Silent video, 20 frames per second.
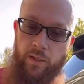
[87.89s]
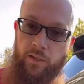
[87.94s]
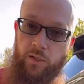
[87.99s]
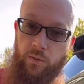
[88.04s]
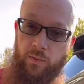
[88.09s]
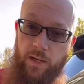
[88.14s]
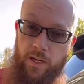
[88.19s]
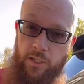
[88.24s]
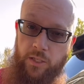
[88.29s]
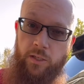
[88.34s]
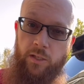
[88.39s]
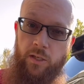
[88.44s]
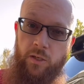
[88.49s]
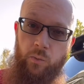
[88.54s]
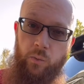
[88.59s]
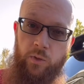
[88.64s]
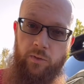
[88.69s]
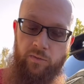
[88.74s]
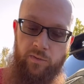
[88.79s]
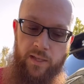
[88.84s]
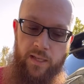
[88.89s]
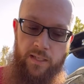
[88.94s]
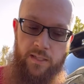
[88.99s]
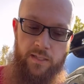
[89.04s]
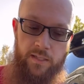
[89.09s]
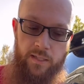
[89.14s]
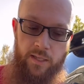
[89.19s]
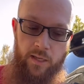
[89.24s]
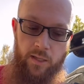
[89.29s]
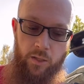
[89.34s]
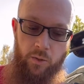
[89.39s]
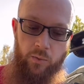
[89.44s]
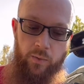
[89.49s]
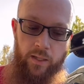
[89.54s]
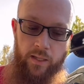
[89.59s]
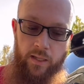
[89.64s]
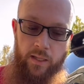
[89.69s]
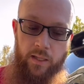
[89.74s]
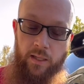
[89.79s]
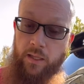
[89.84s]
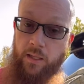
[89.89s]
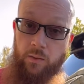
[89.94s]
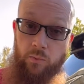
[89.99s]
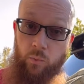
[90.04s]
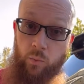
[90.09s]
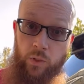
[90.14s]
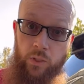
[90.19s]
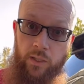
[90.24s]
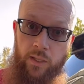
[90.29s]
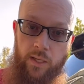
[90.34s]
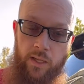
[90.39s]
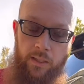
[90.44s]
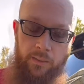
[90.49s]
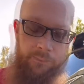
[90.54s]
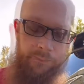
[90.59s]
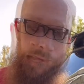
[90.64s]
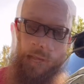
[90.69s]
direction that it will flex and the other way it will not.